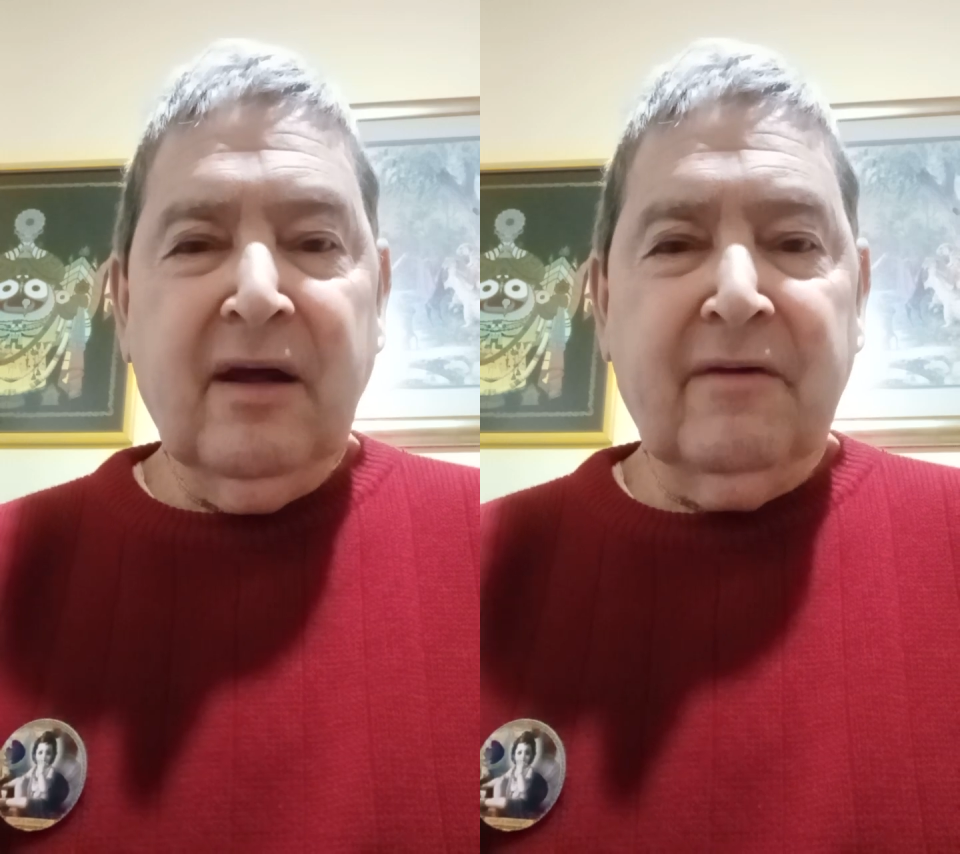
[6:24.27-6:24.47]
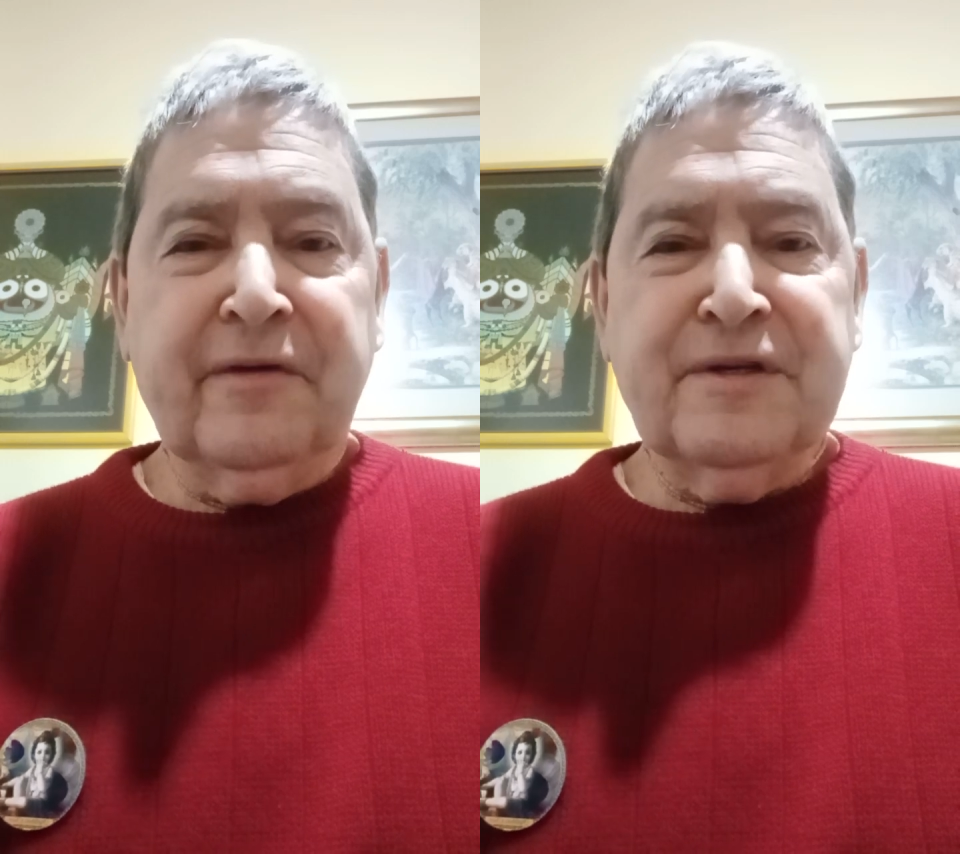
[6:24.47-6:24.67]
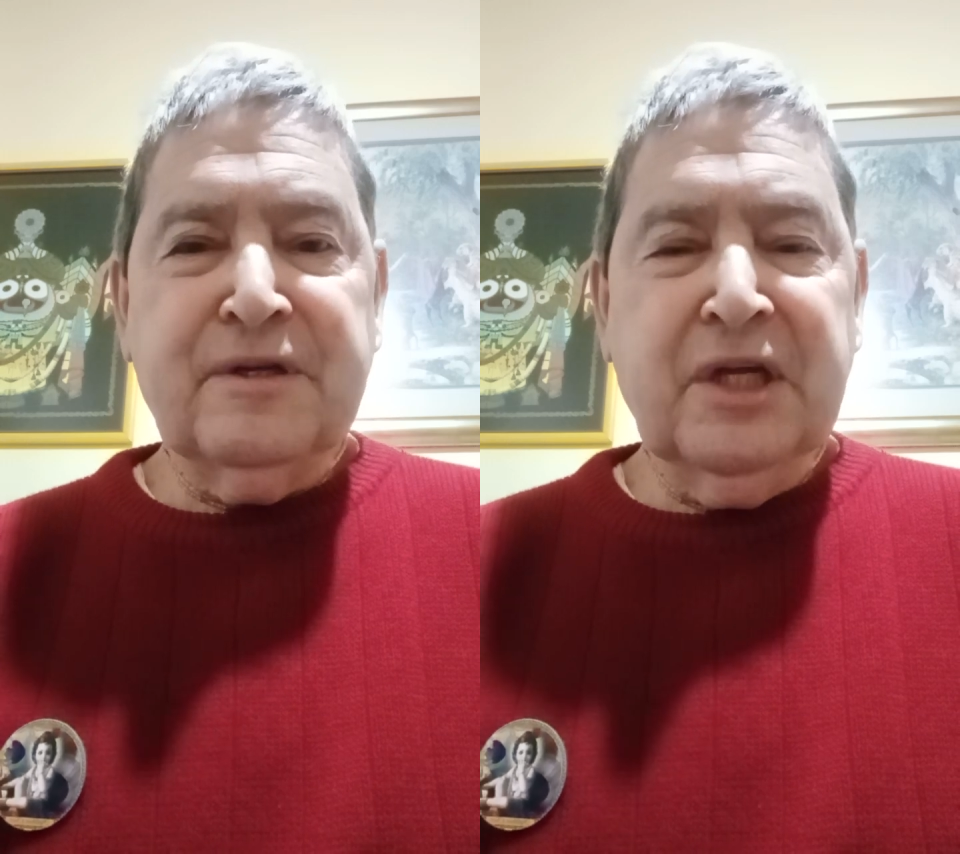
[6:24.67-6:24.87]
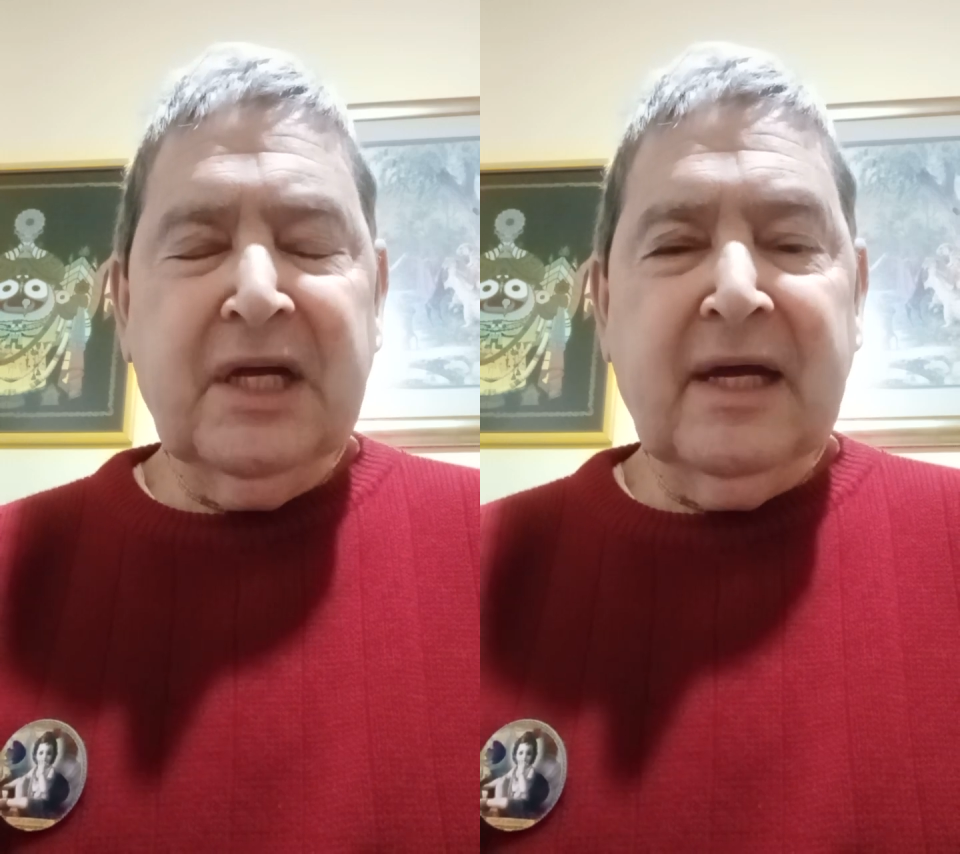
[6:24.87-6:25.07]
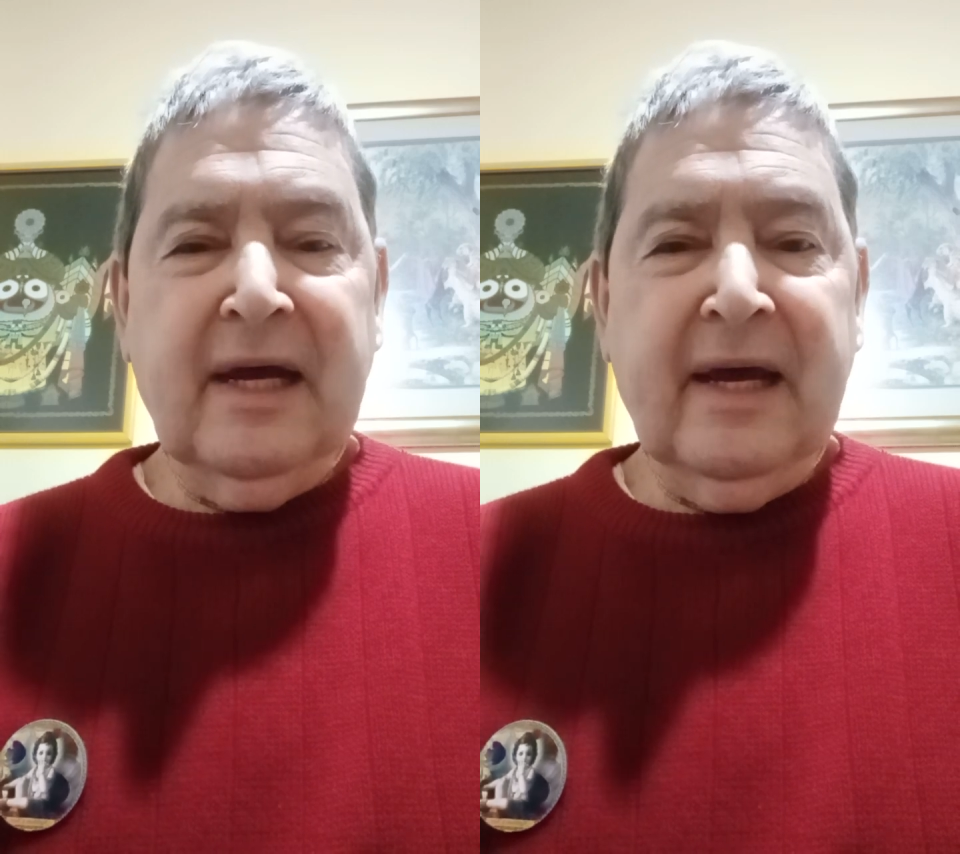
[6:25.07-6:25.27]
of
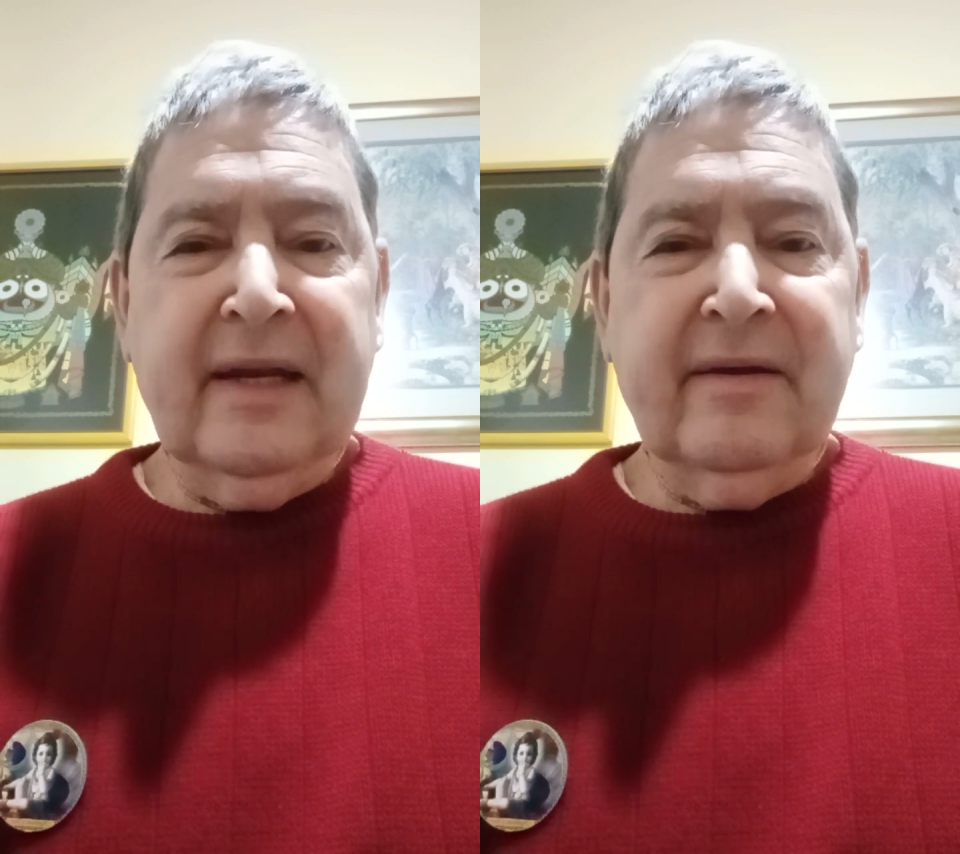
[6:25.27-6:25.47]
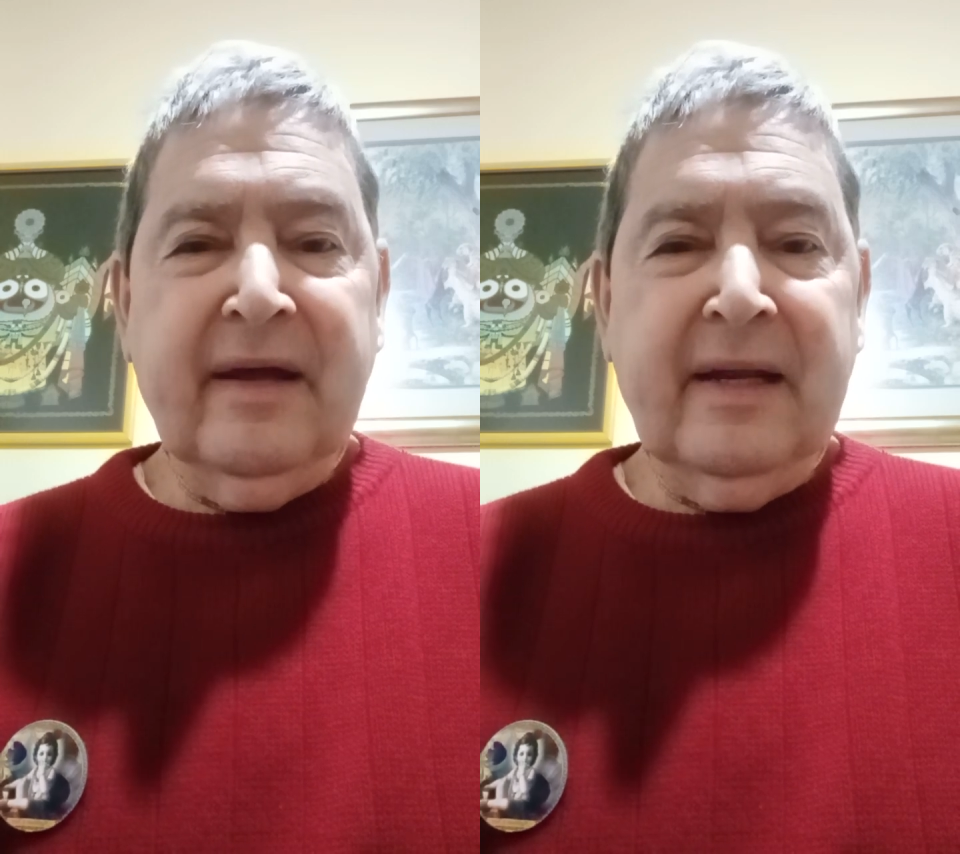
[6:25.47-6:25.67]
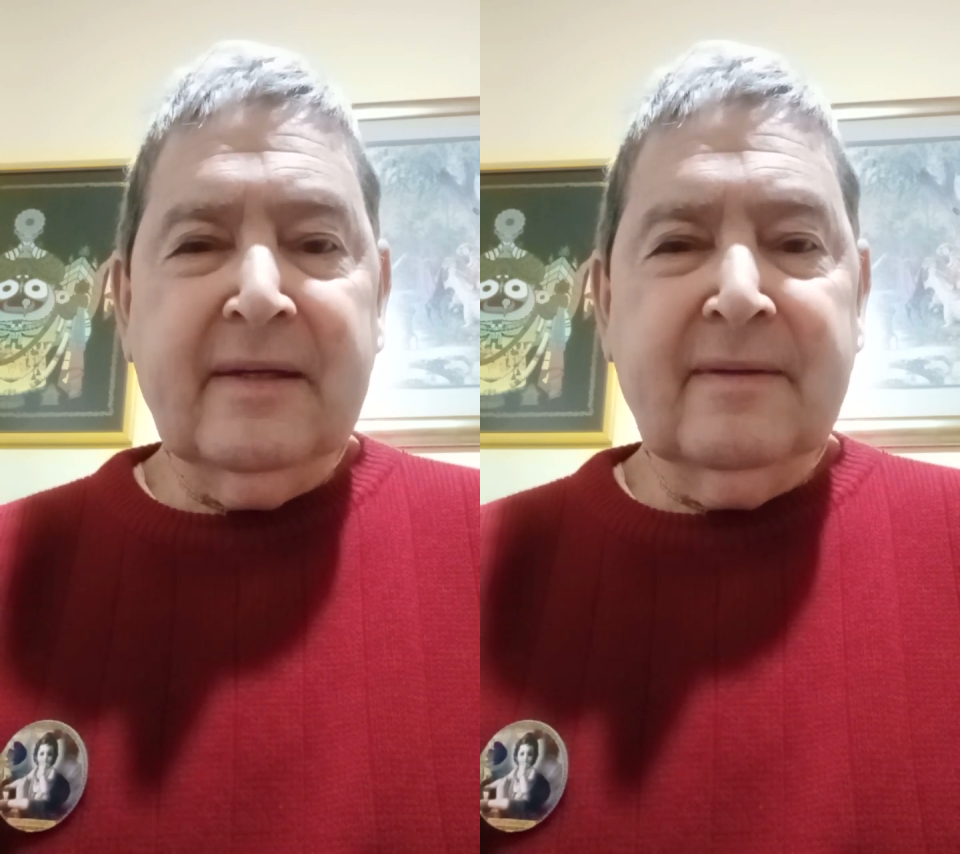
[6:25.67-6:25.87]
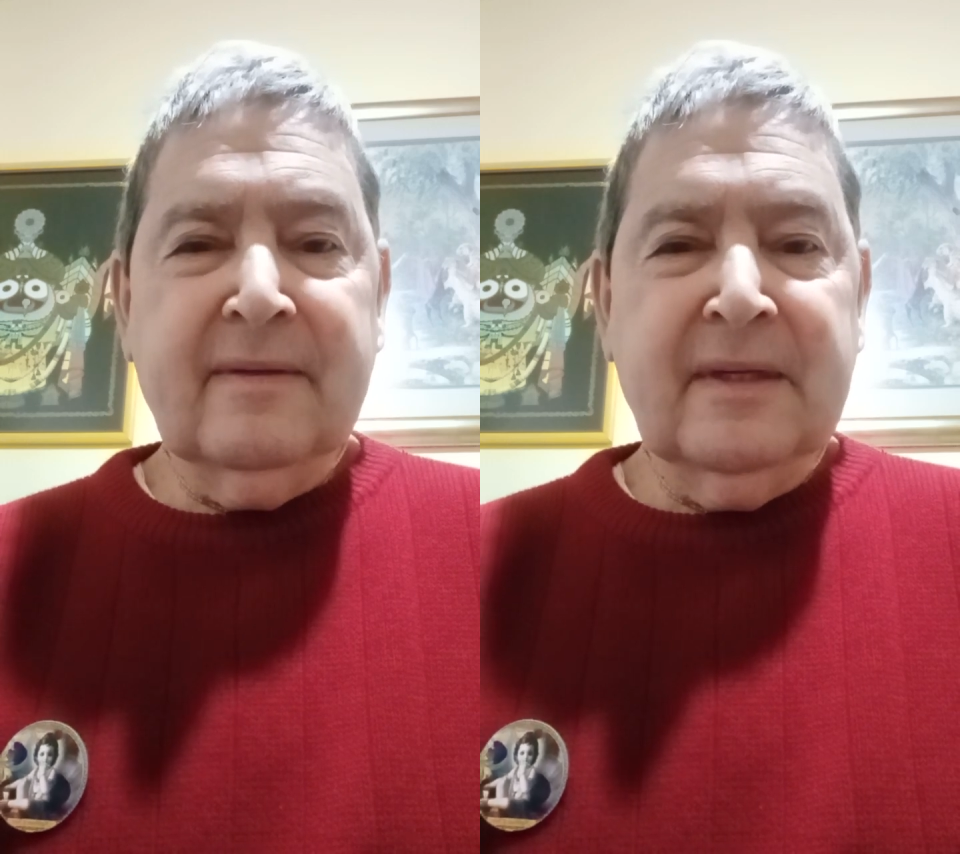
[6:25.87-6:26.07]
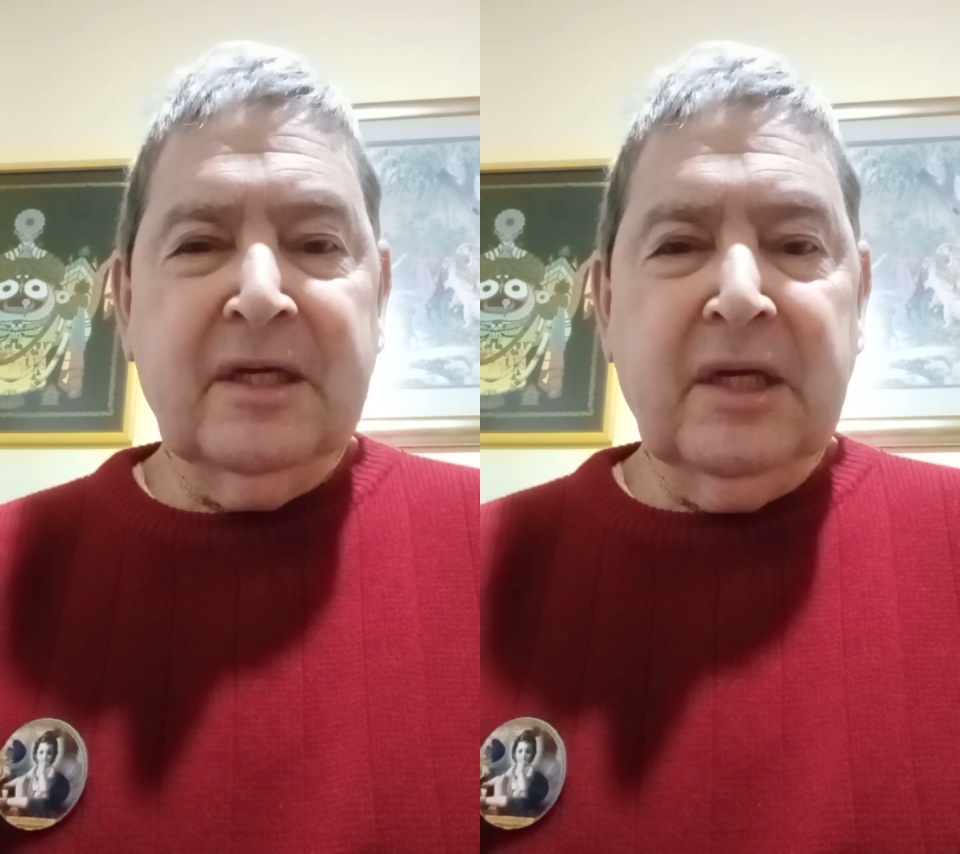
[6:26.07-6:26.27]
Krishna and, and